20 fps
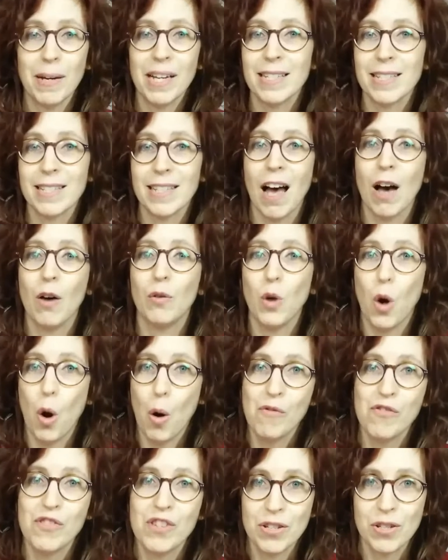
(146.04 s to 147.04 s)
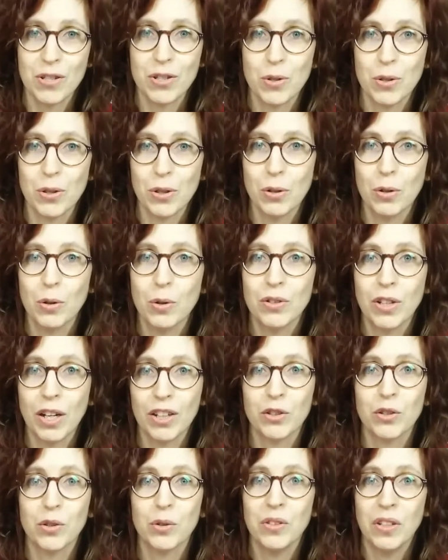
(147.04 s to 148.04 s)
may sound obvious to you
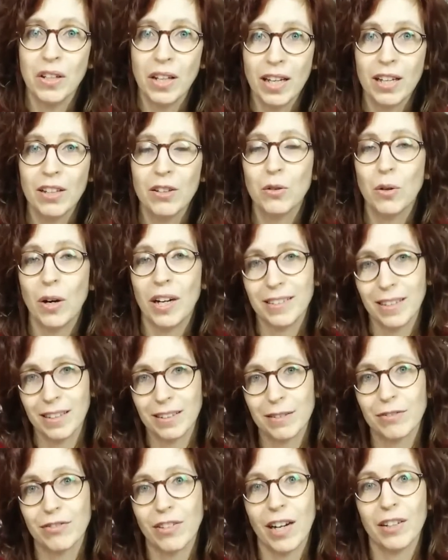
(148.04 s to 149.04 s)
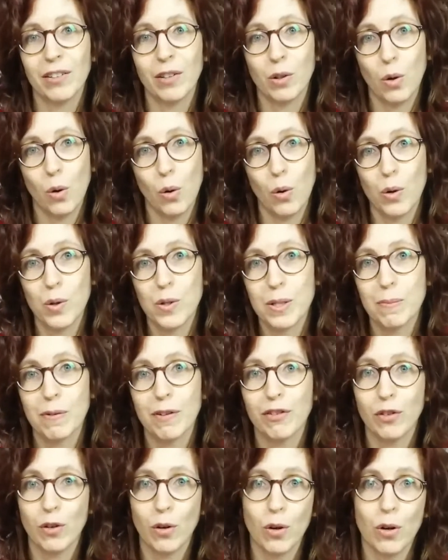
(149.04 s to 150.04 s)
that you need to identify the chords
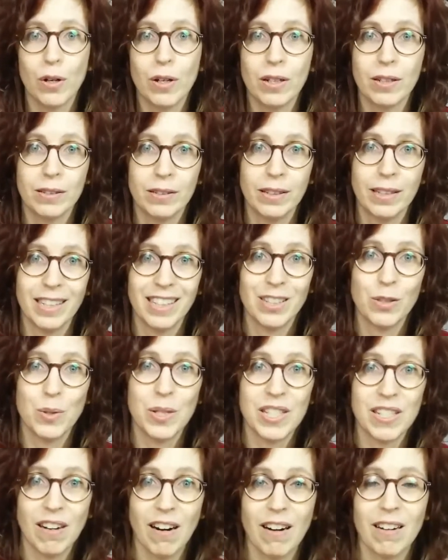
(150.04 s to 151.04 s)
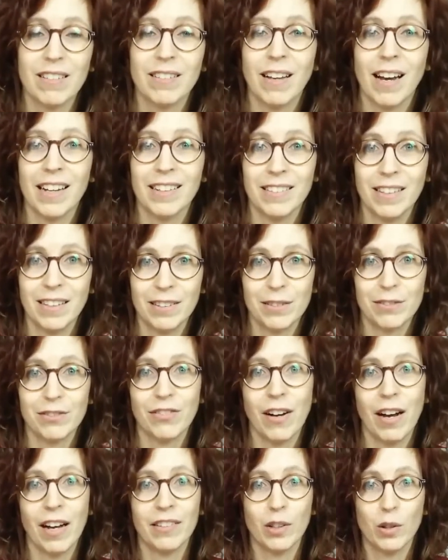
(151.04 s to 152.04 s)
before you start
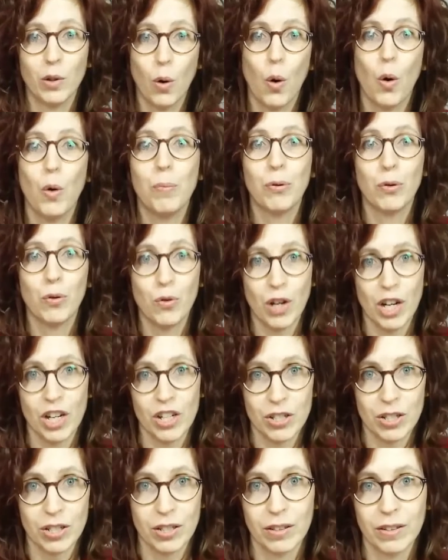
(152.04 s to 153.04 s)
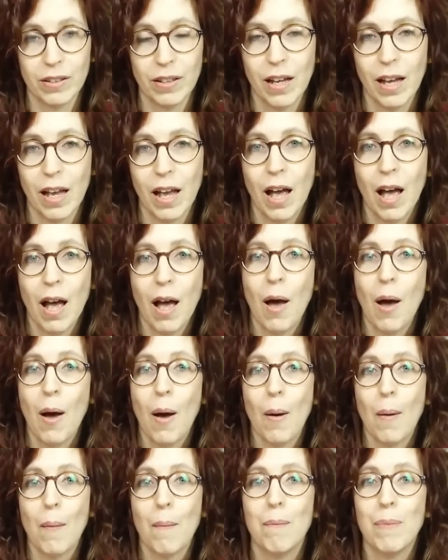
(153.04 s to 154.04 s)
identify the chord progression.
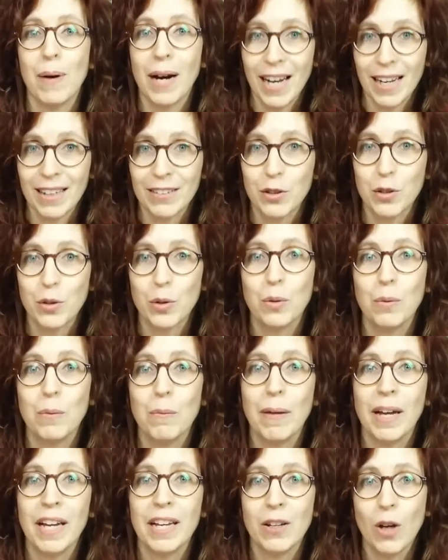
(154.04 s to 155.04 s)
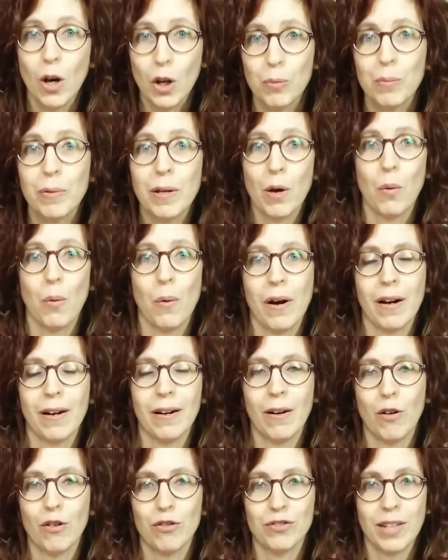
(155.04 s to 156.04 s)
But you may not be
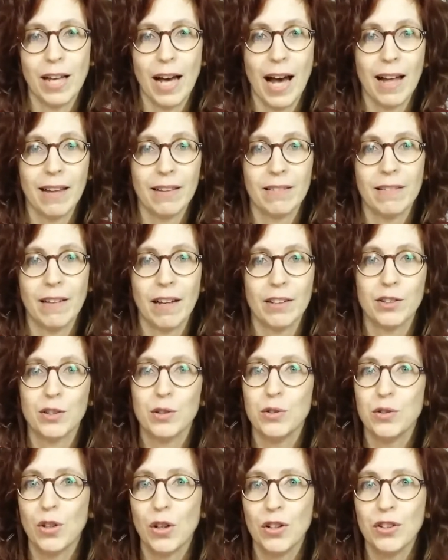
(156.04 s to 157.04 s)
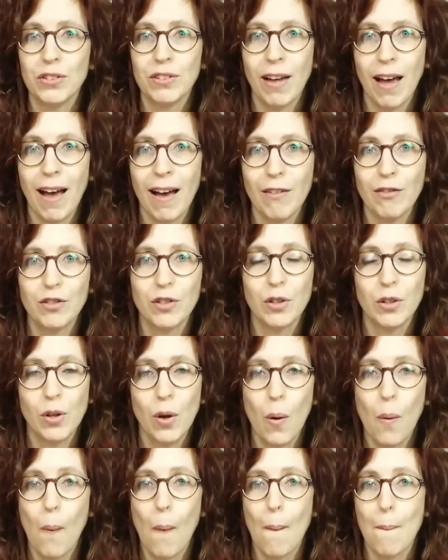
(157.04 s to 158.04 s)
aware of that you don't have to
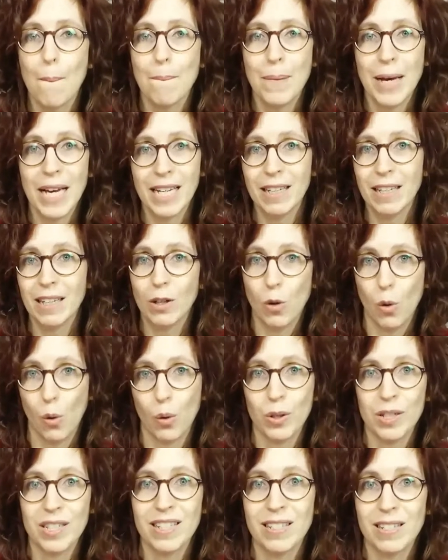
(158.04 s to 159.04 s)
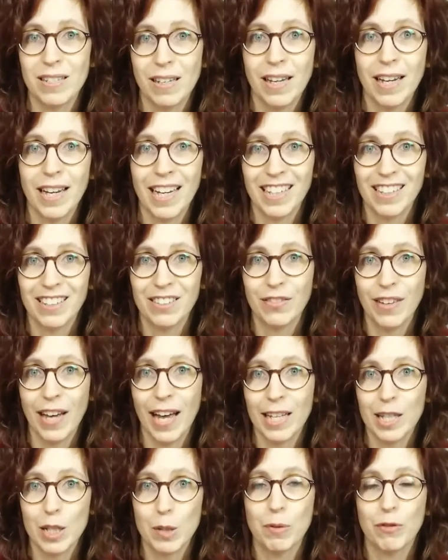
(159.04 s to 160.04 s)
know many chords in
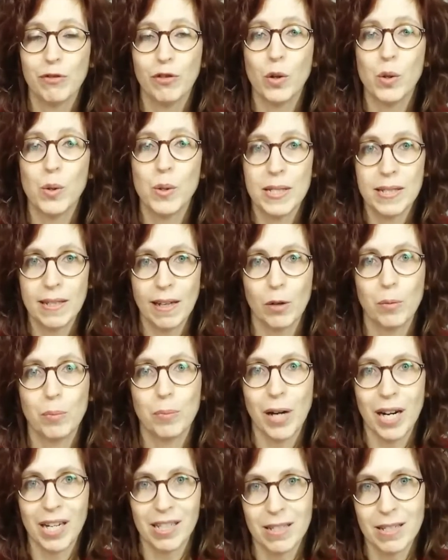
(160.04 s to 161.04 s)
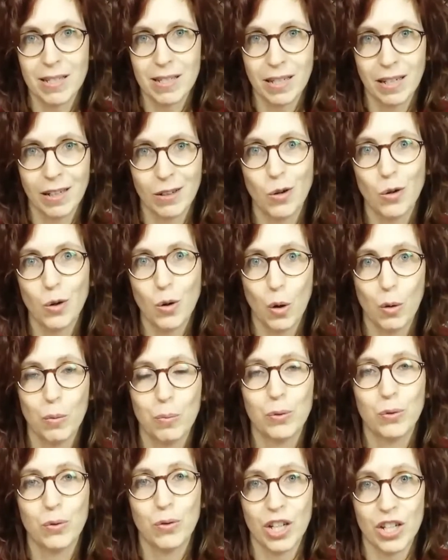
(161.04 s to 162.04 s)
advance before you start practicing on
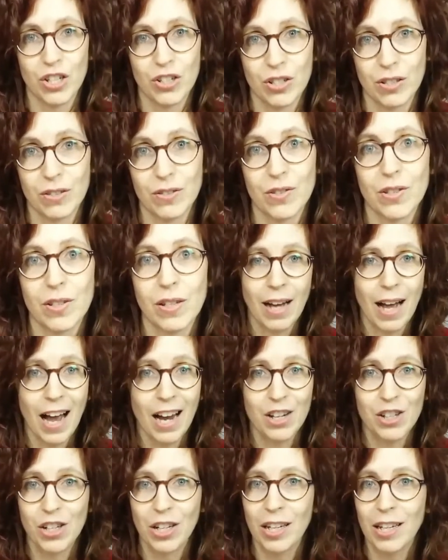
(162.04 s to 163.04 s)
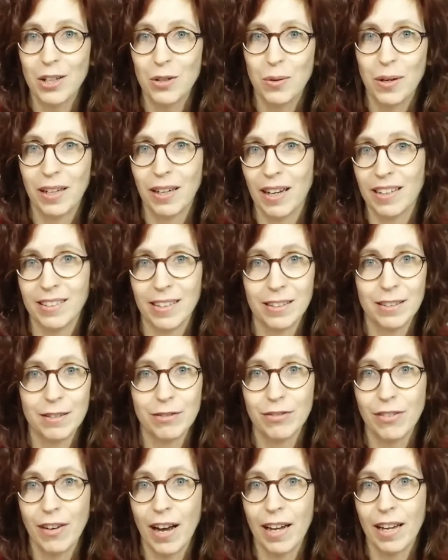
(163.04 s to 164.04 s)
chord progressions. Actually, you can
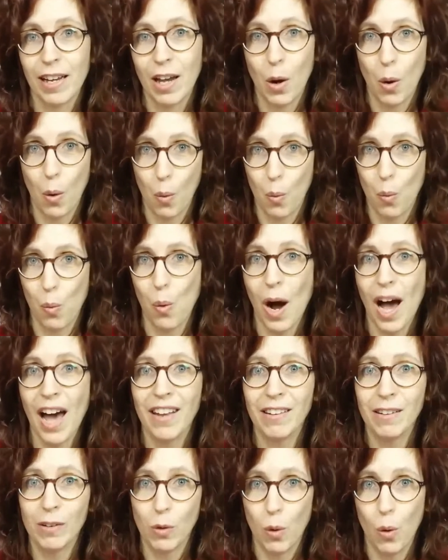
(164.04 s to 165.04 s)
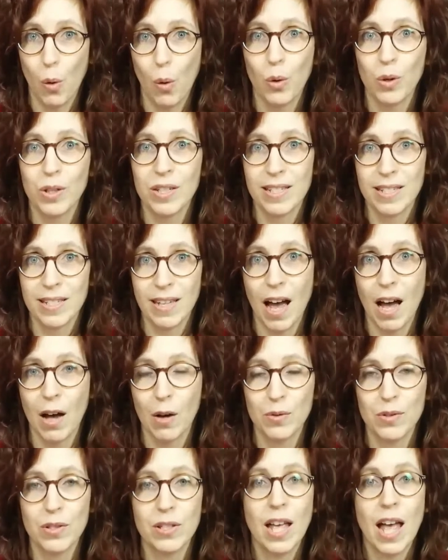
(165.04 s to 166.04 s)
identify 1 chord
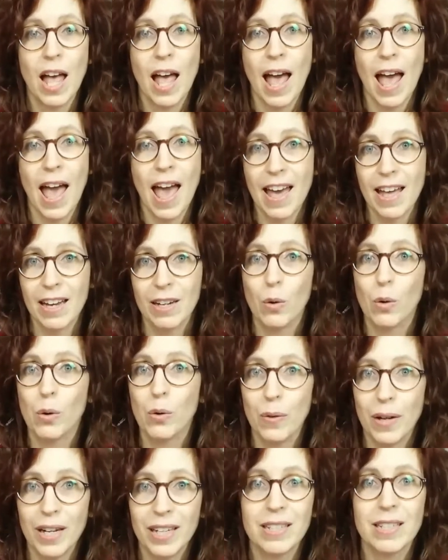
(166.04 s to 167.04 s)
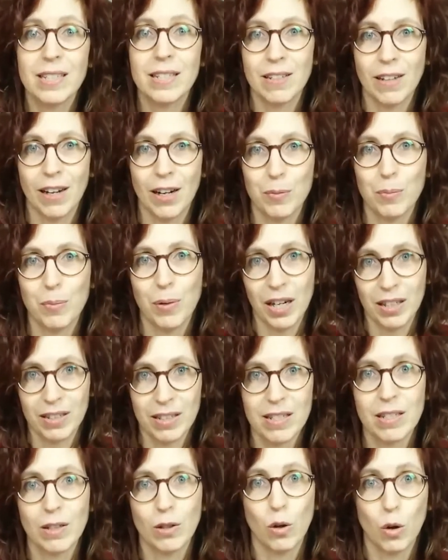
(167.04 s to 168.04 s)
sounds and already start
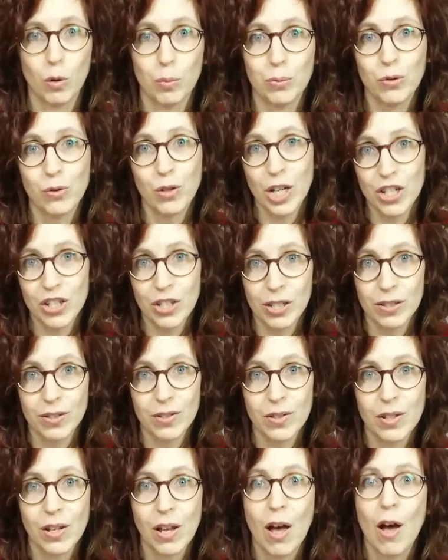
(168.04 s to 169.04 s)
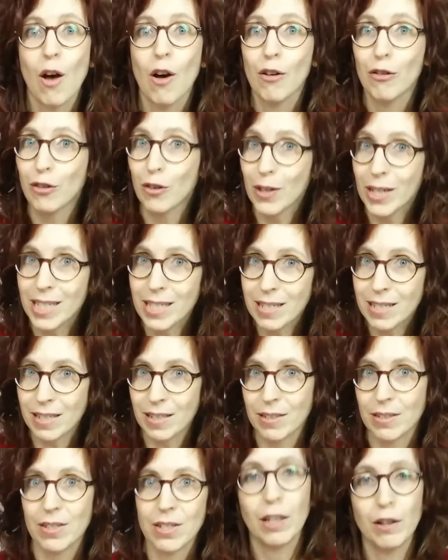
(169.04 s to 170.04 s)
practicing chord progressions. For
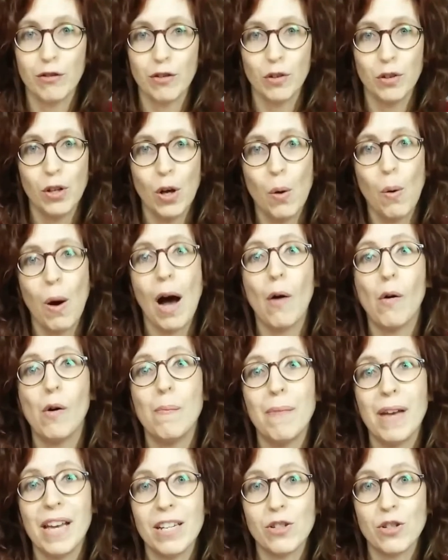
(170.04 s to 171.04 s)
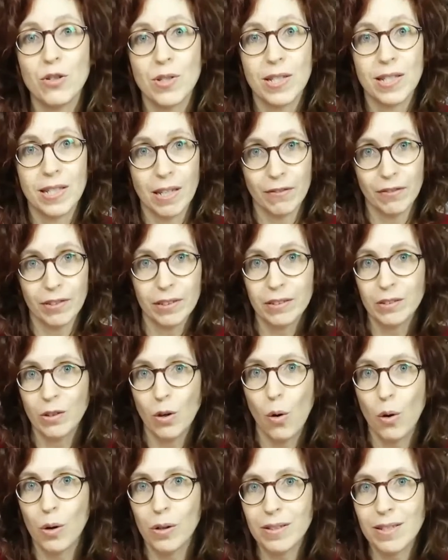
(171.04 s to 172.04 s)
instance, if you know how a major 7th
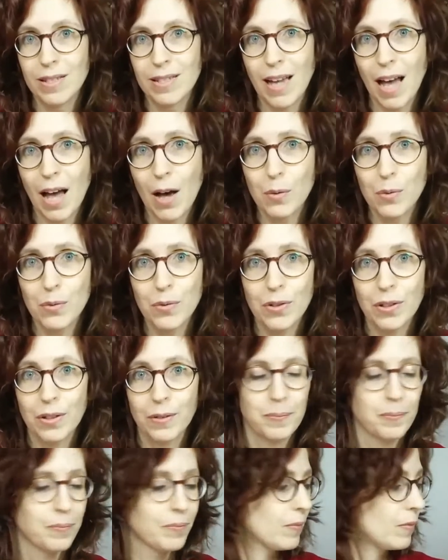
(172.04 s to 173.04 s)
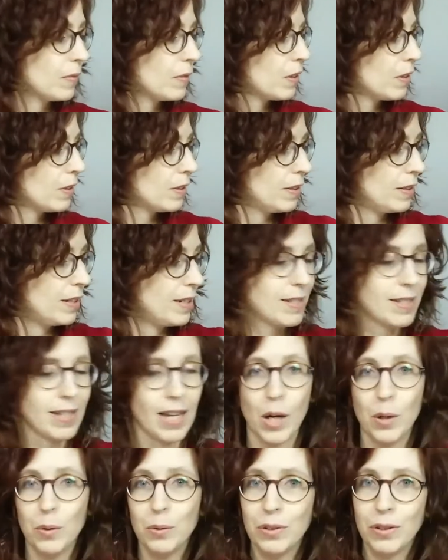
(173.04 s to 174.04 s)
chord sound, this
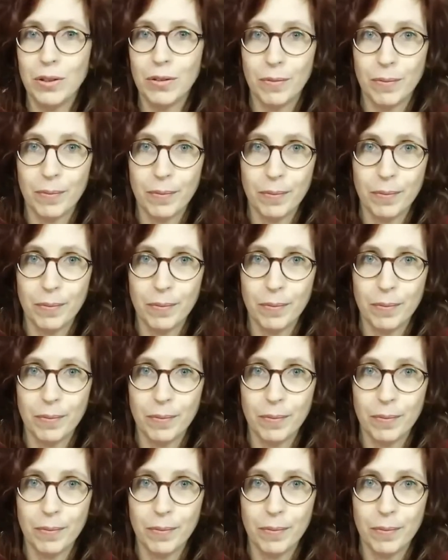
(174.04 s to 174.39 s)
sound,